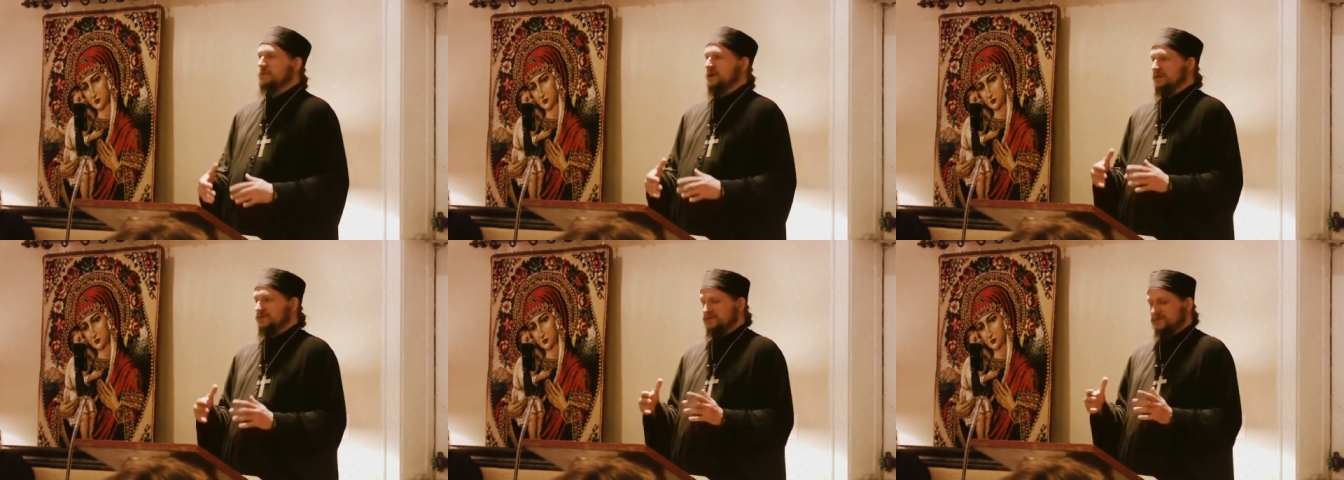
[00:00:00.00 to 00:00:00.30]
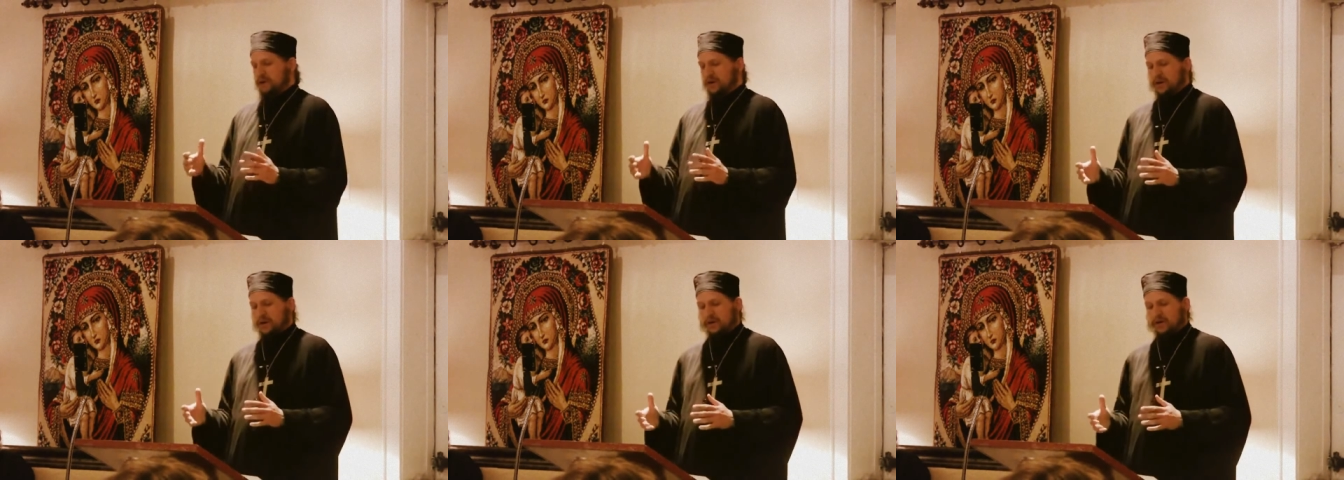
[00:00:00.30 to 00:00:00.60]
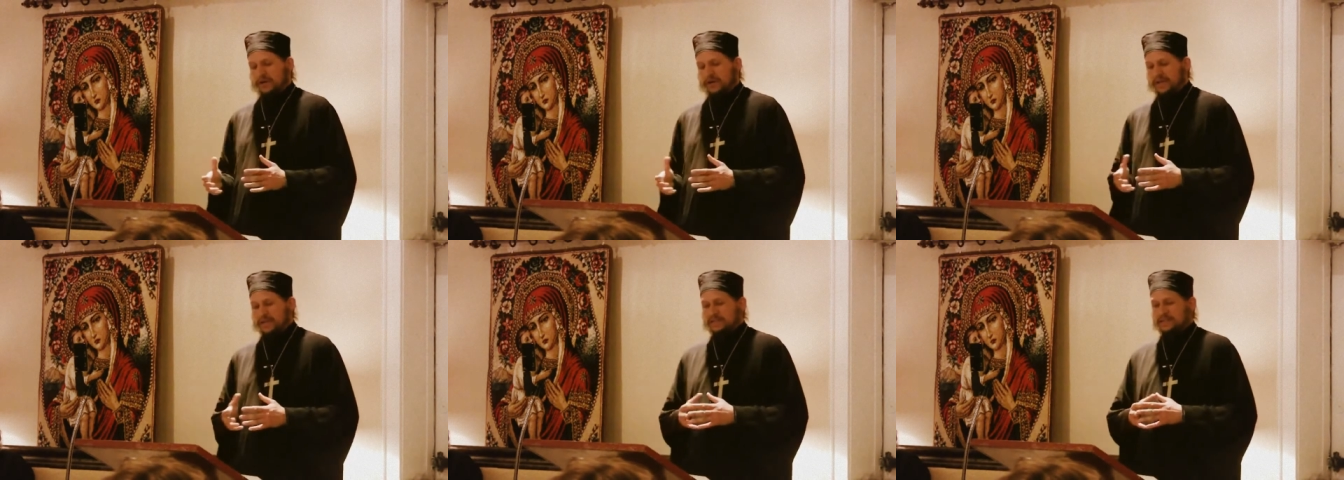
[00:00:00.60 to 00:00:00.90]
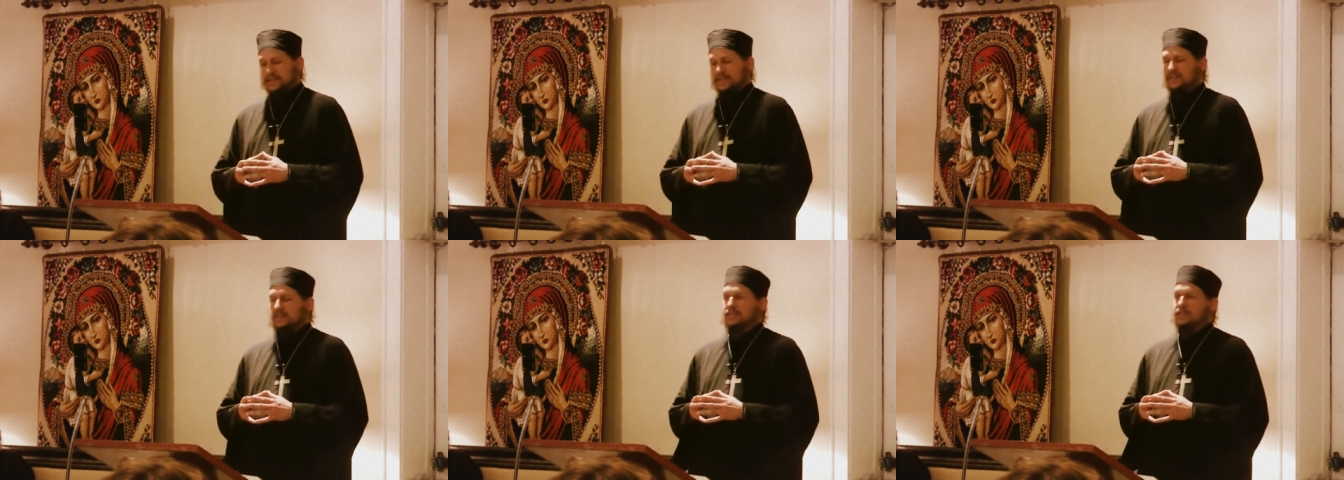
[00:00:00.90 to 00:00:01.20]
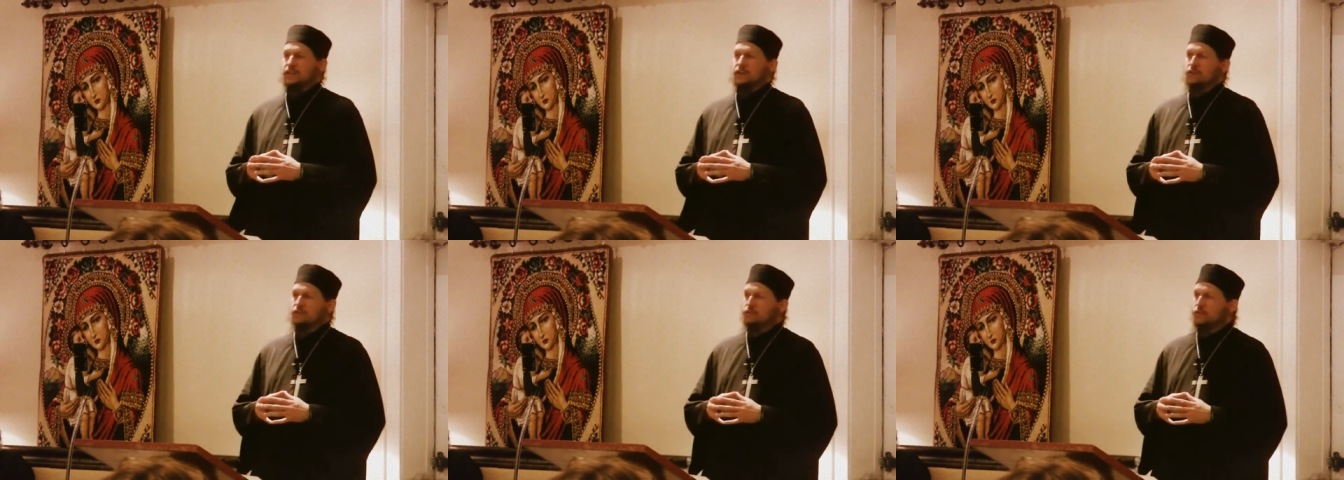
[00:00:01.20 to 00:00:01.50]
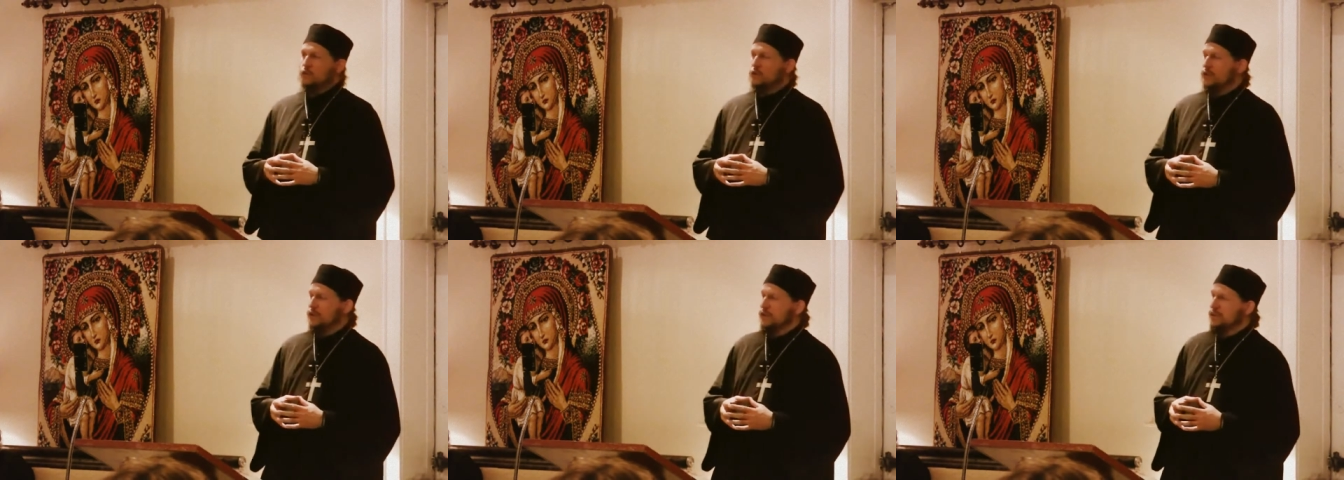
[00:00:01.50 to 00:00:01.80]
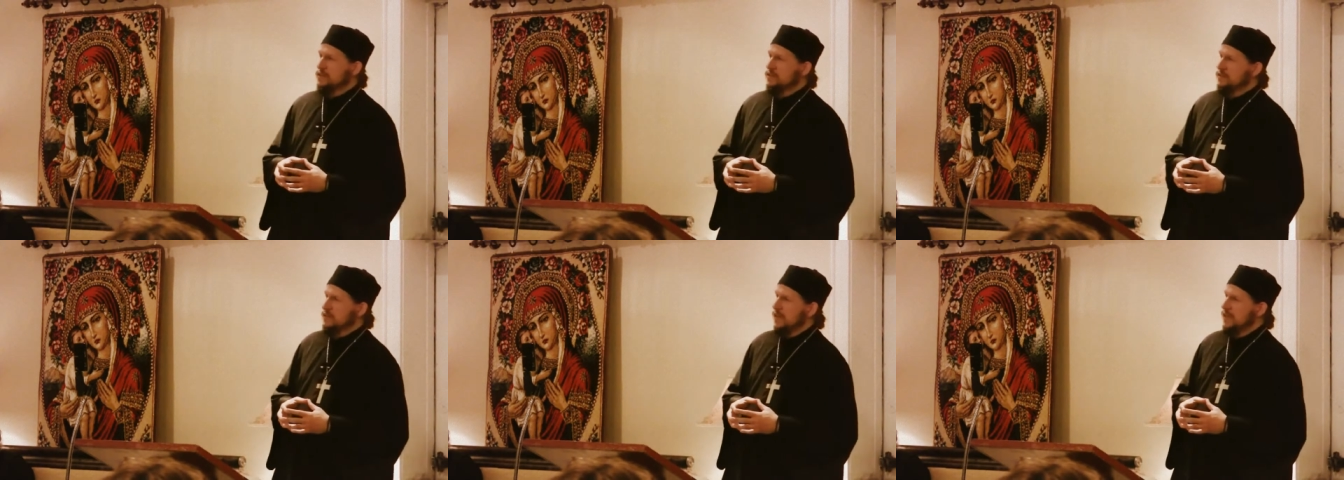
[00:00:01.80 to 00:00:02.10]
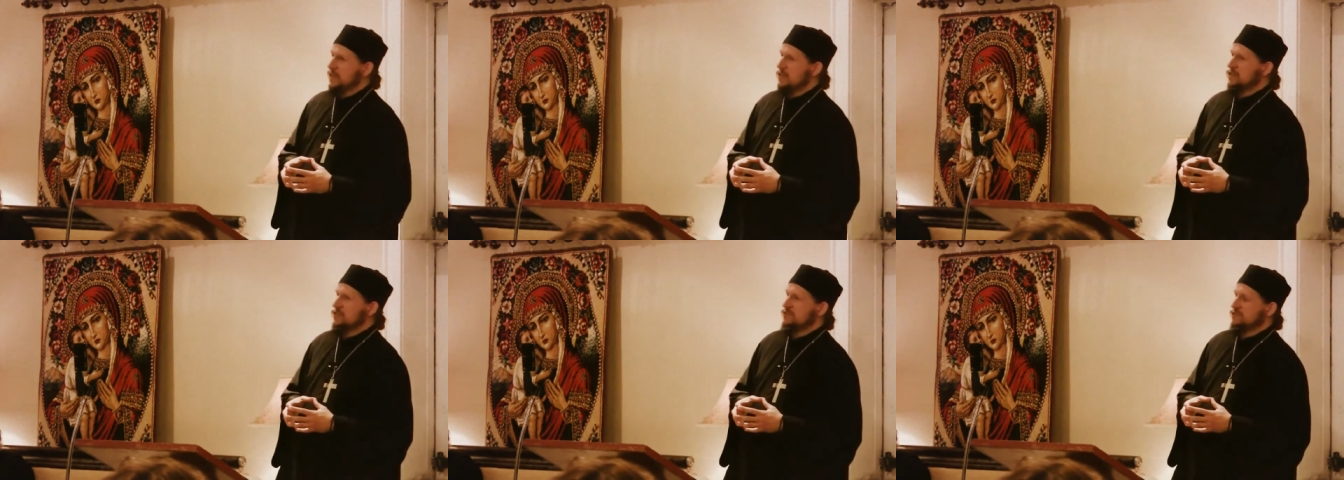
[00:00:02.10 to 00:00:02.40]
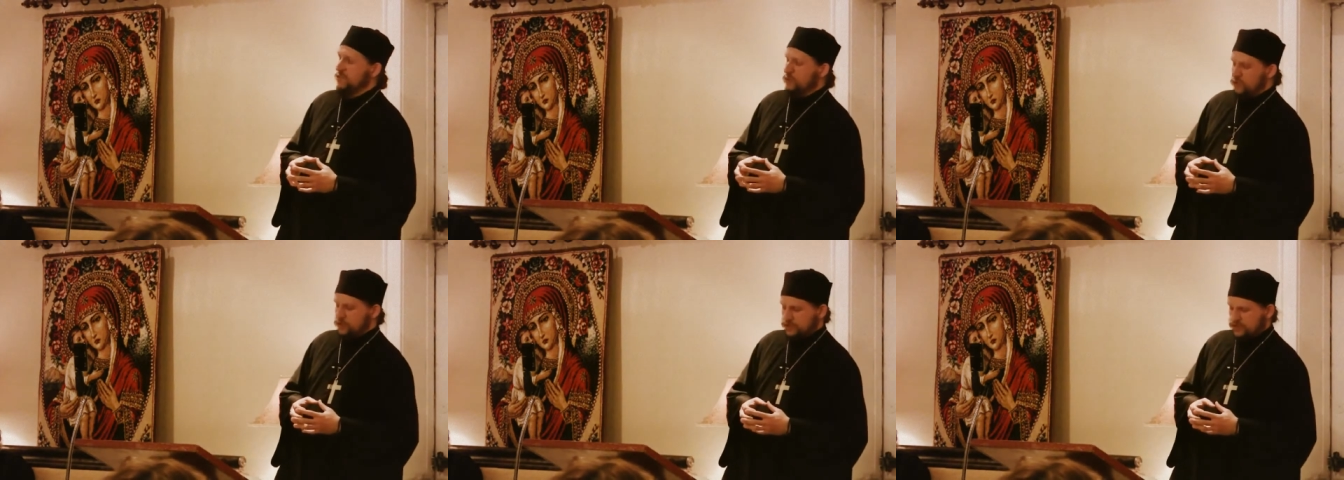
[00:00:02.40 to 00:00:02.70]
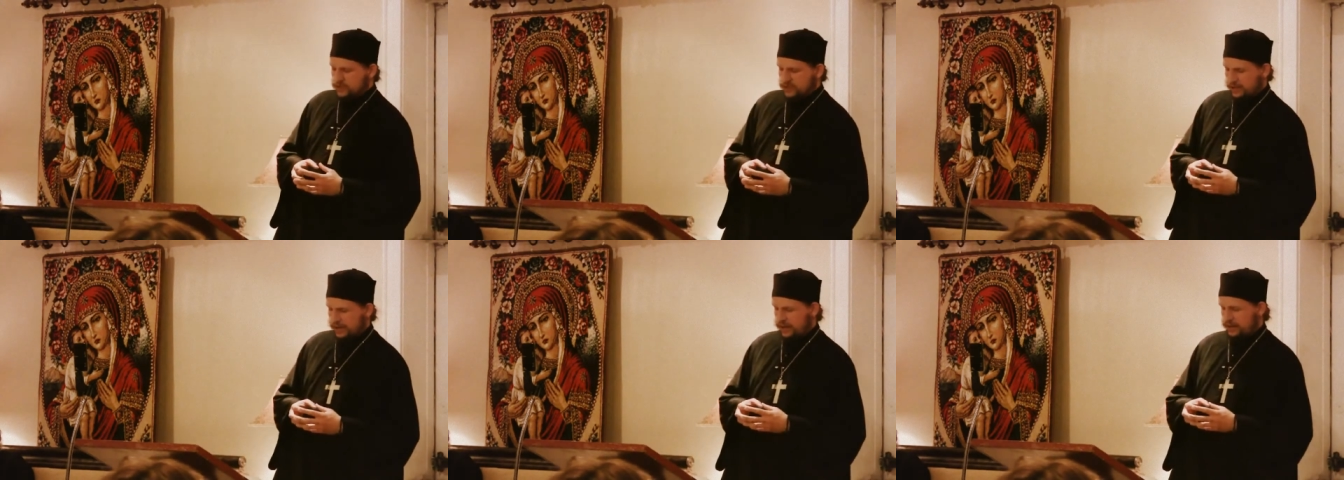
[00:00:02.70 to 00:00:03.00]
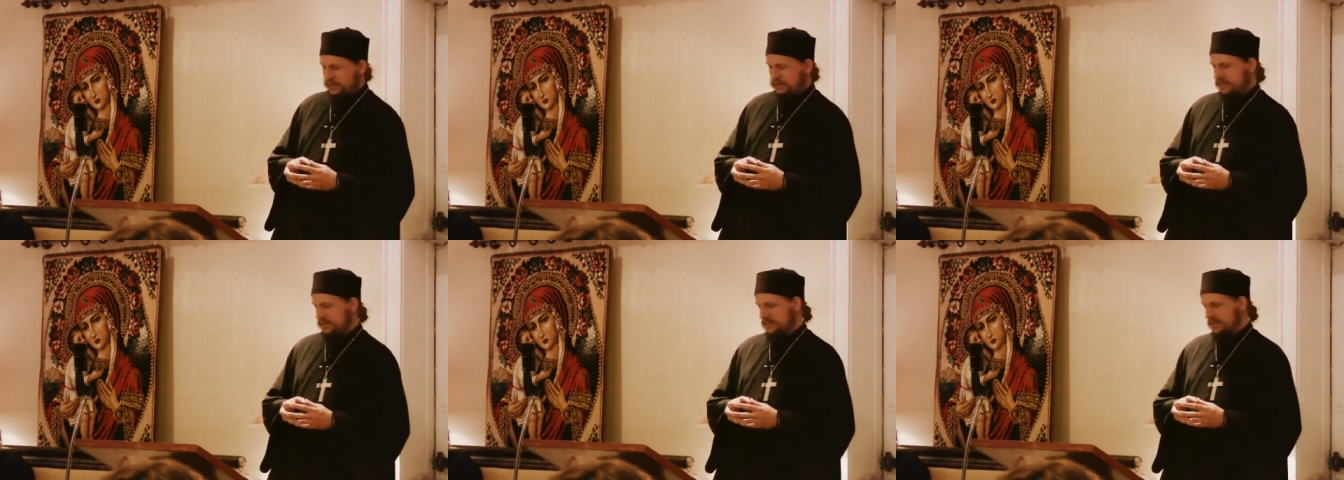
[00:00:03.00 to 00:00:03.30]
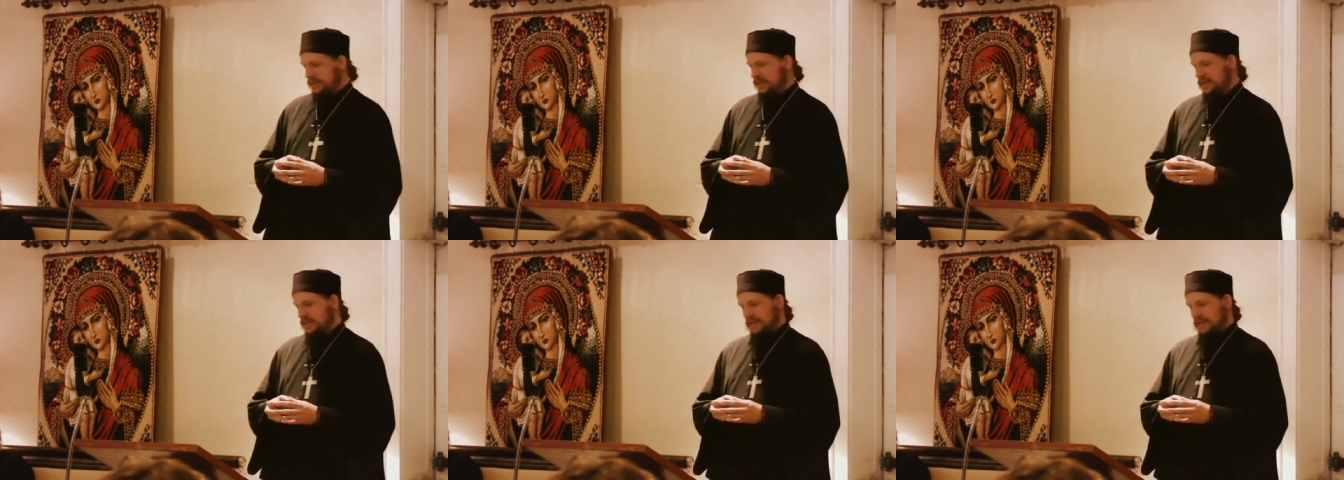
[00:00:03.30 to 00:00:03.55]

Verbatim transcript: by far is his clairvoyance and his foresight.